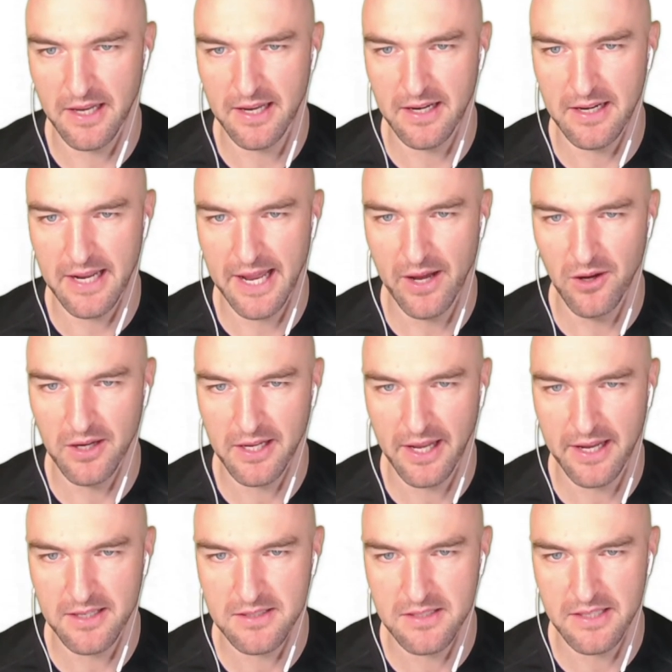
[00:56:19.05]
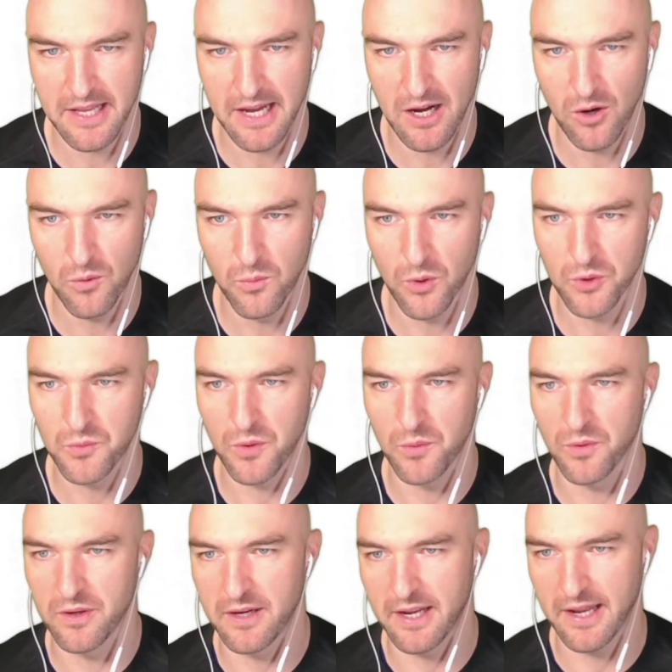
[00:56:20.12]
and in our case now what we
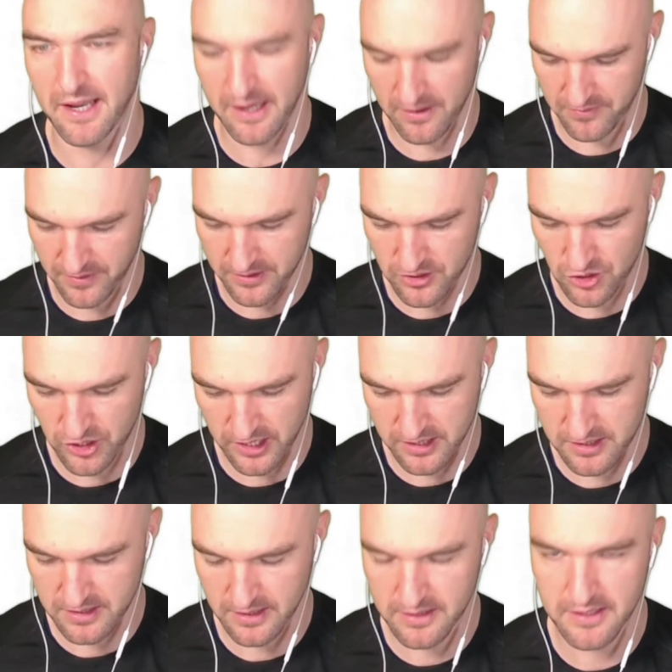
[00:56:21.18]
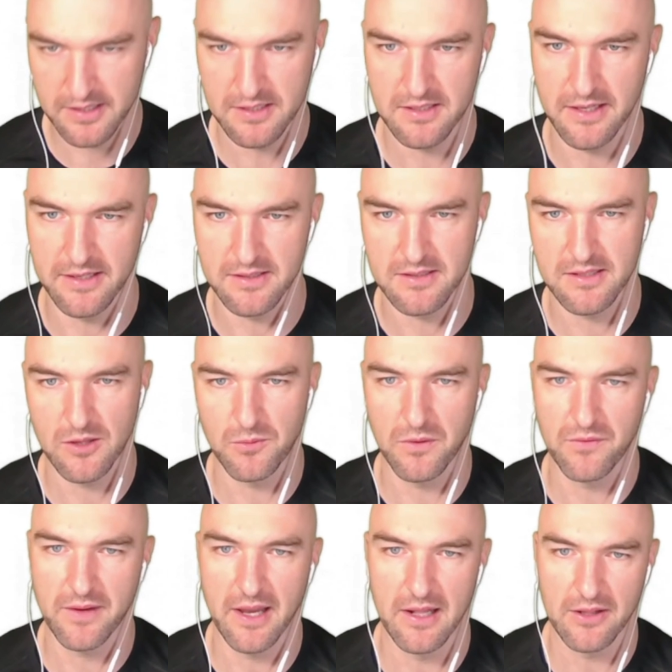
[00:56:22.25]
want to have is just the distance that
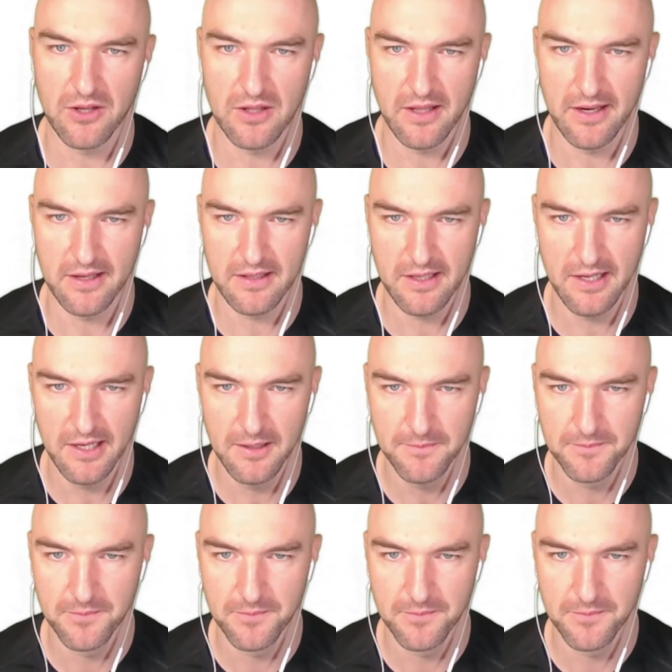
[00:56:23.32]
we've calculated here.